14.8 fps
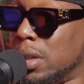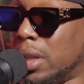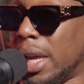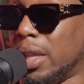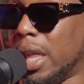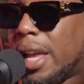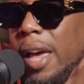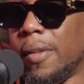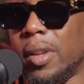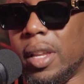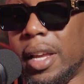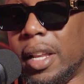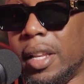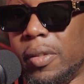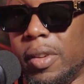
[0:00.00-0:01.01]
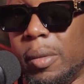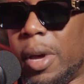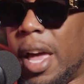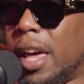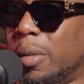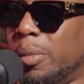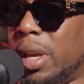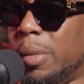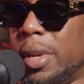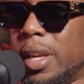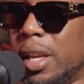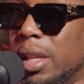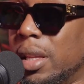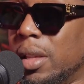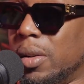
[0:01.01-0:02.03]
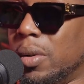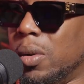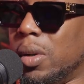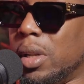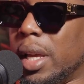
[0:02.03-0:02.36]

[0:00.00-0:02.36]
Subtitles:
Like having like the female had a baby and kill it, or